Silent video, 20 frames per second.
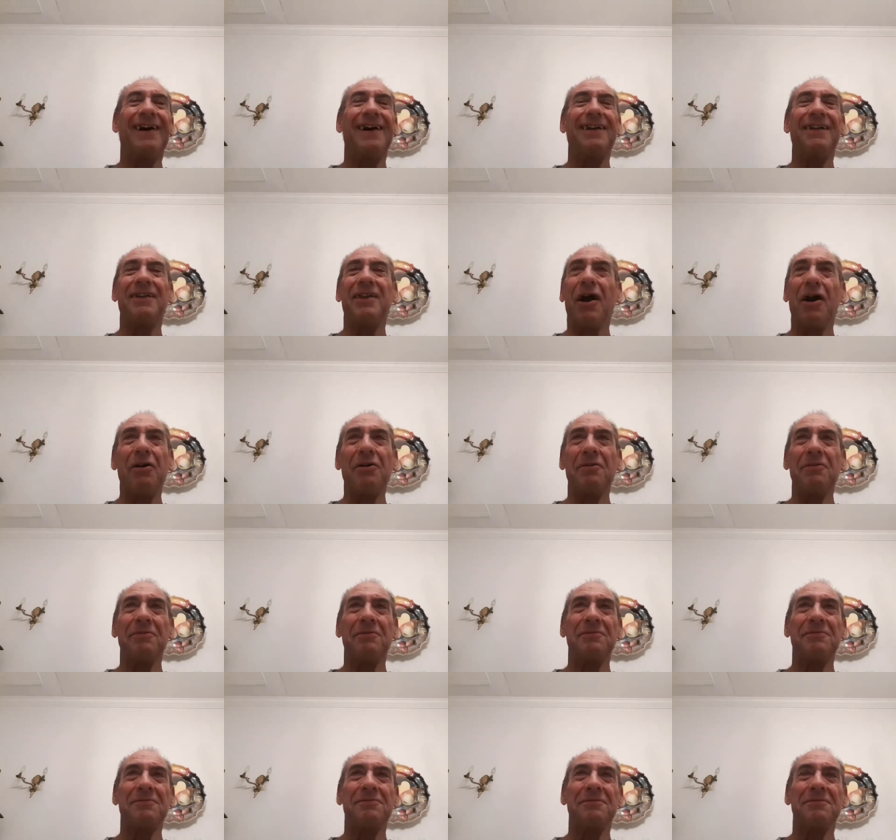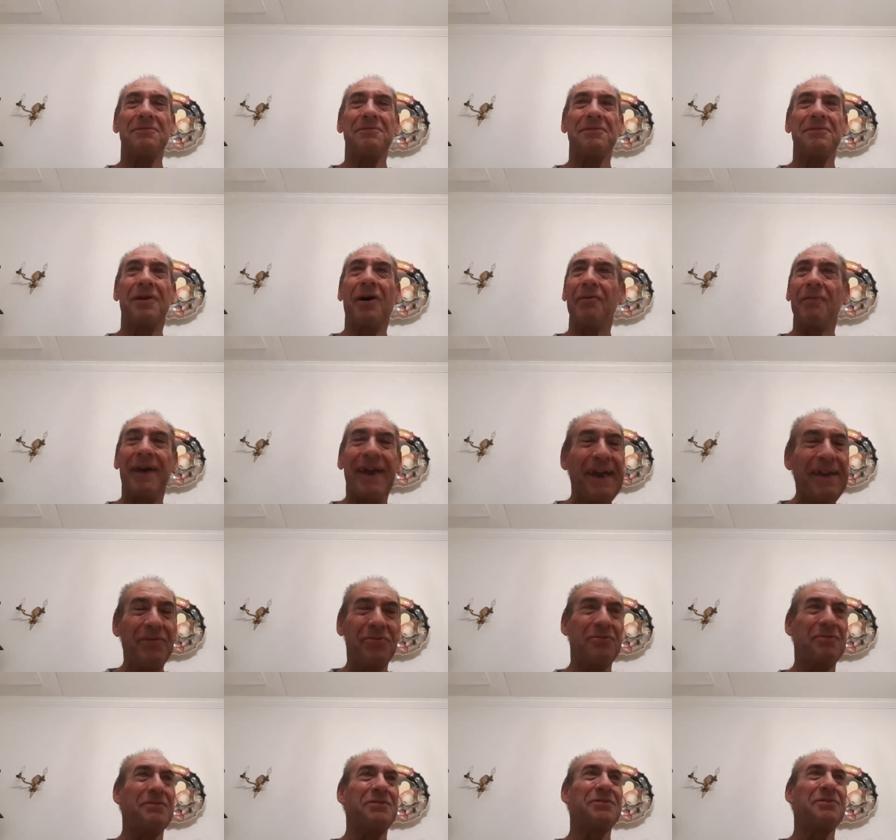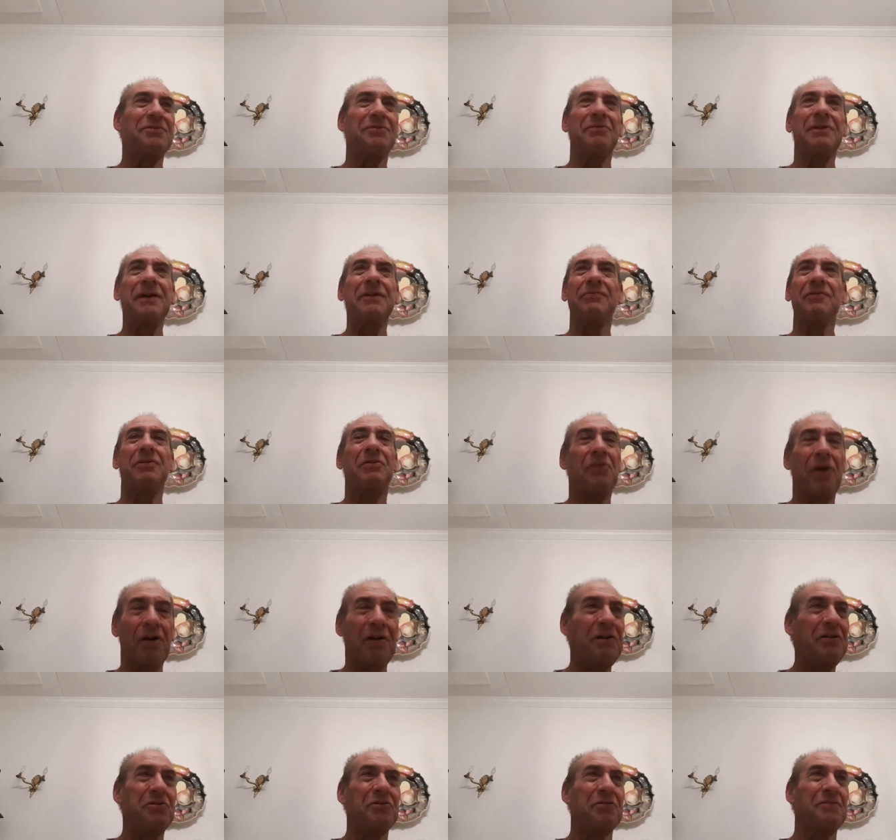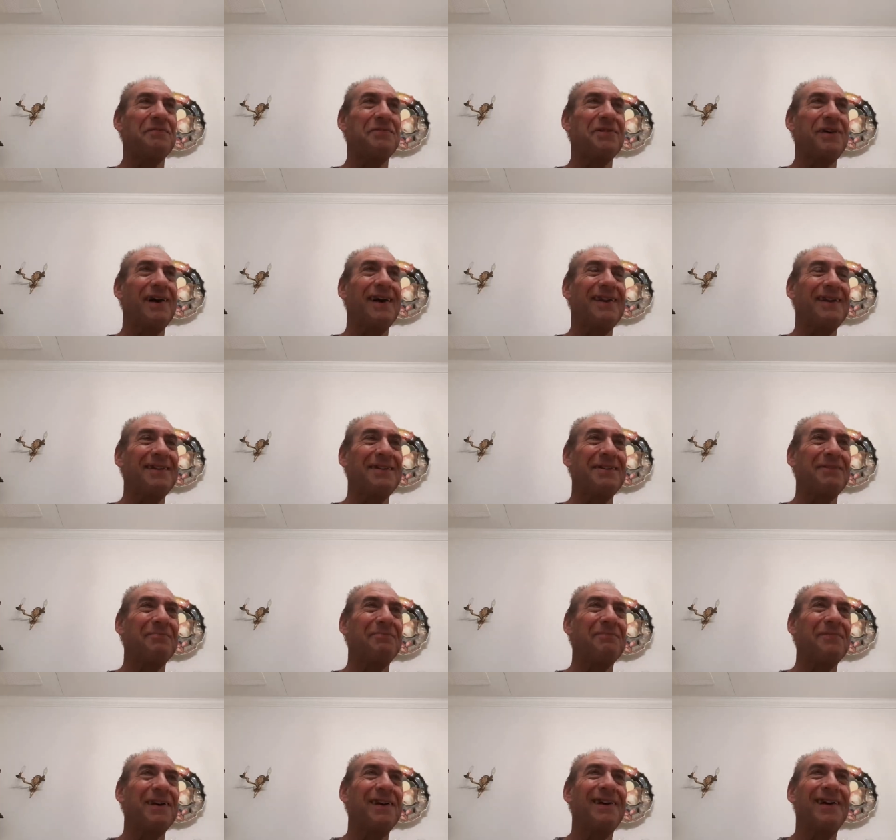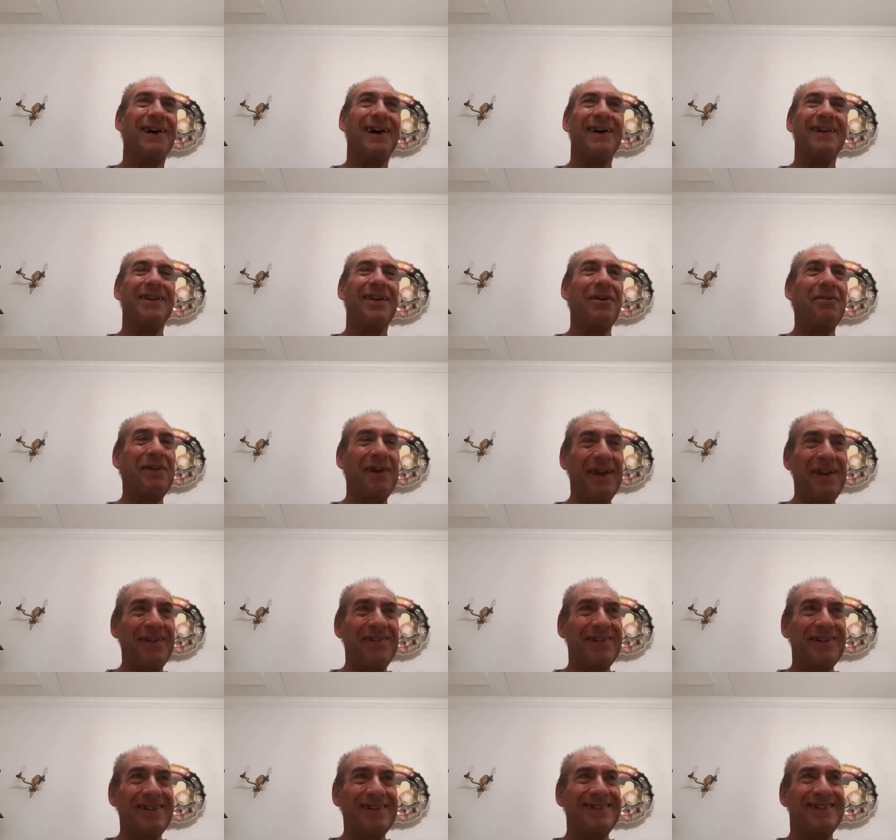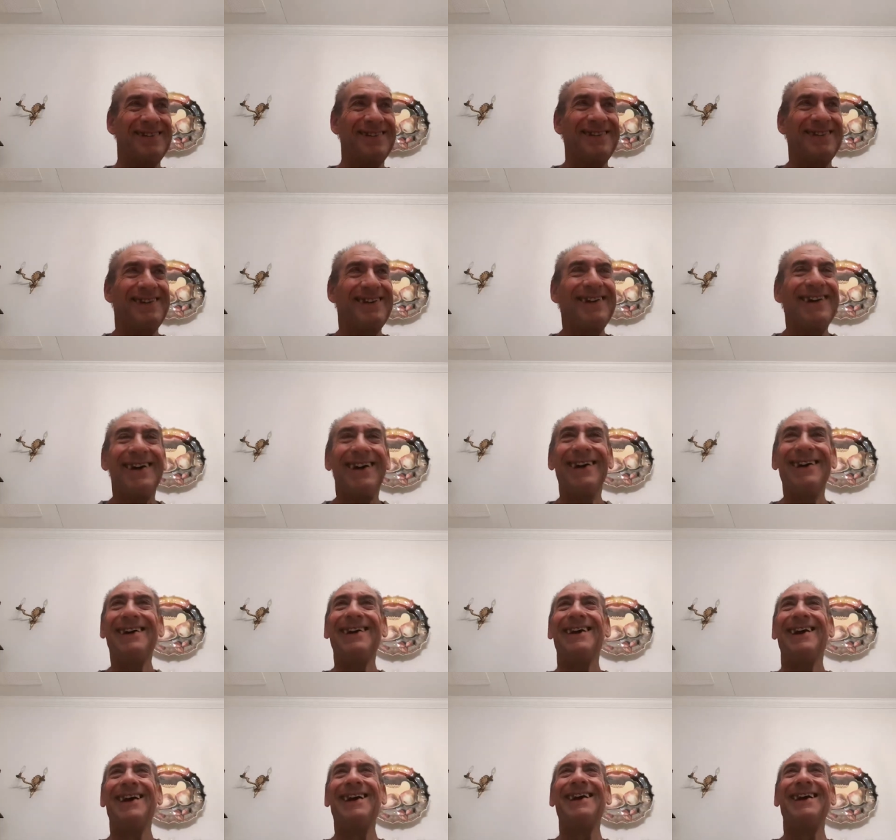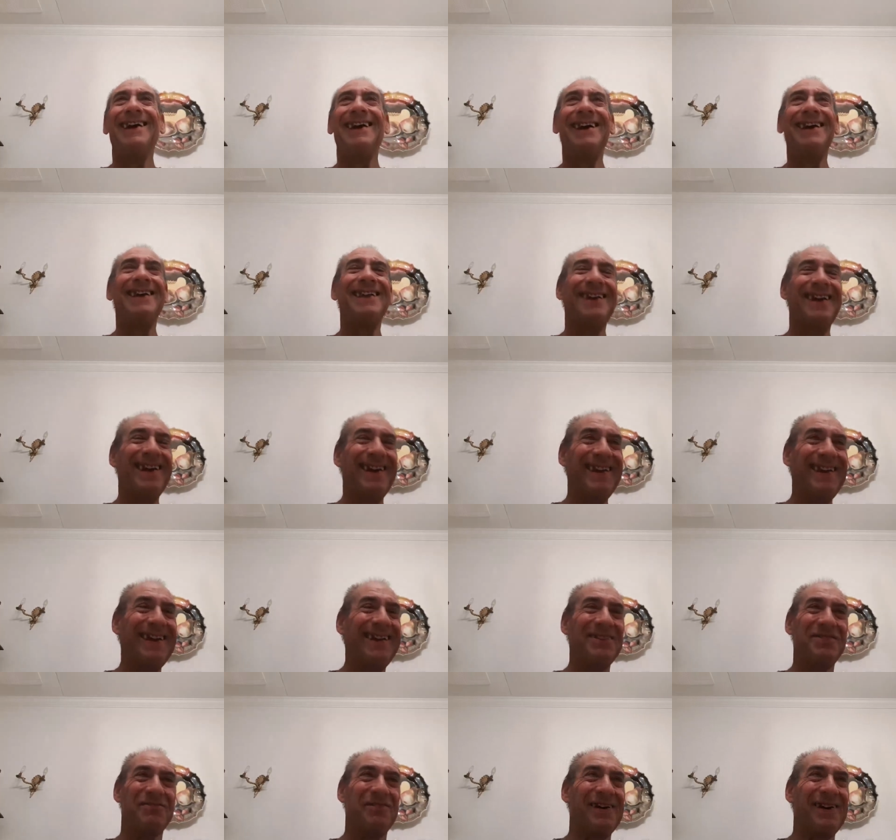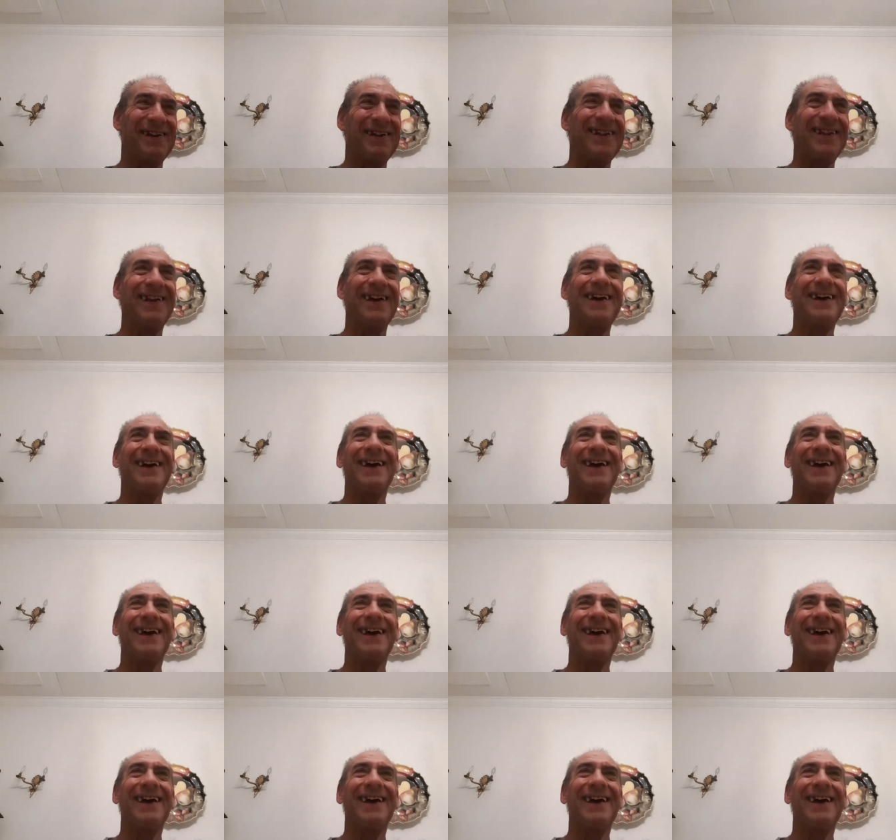I had no interest or even knowledge of Zionism. I had no interest in Israel.